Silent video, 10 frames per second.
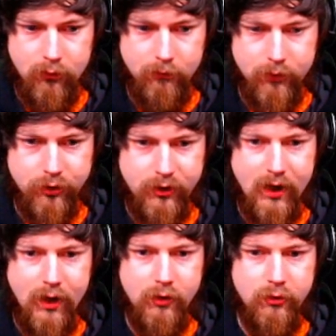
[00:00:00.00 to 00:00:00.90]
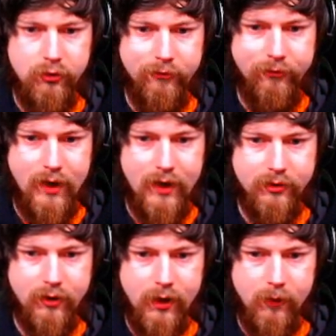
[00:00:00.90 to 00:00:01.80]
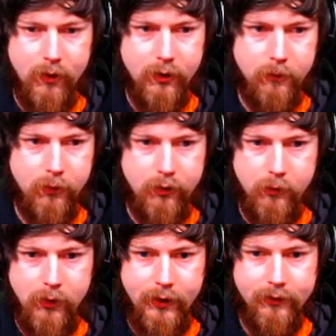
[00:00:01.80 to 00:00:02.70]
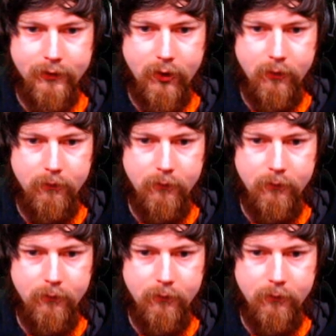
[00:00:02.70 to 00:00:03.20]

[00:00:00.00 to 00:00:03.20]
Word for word: But you can't use your flashlight while you're pulling the blankets up.